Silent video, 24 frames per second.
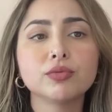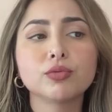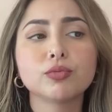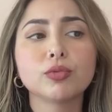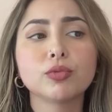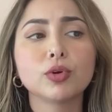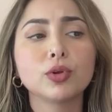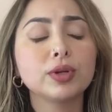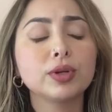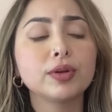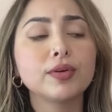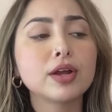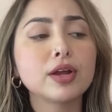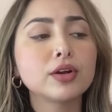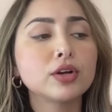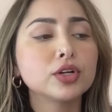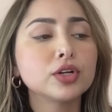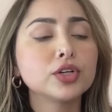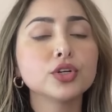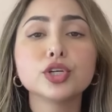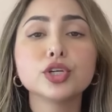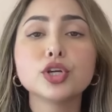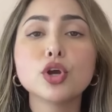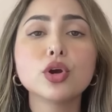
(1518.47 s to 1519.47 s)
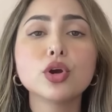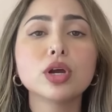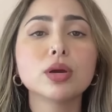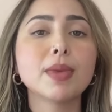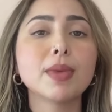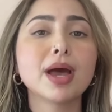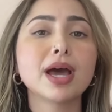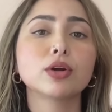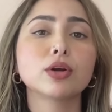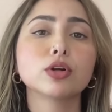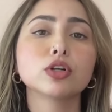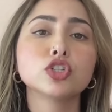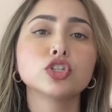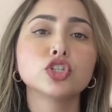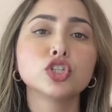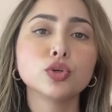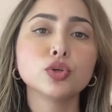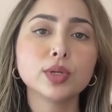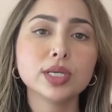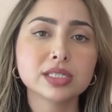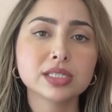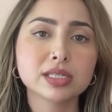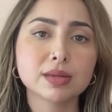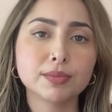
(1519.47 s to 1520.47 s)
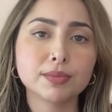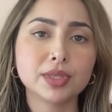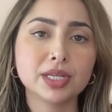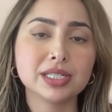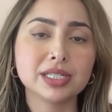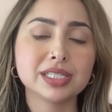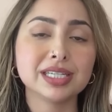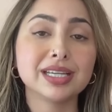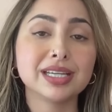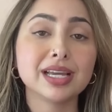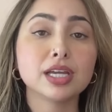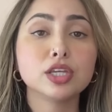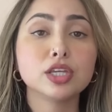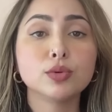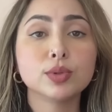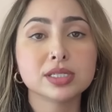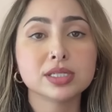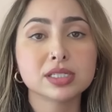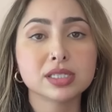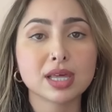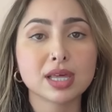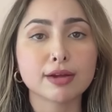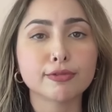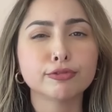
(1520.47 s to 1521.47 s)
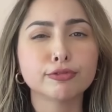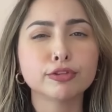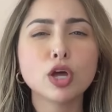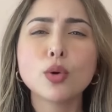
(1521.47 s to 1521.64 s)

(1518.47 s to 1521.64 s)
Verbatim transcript: rolling around on your yoga mat or doing something to get you into that flow.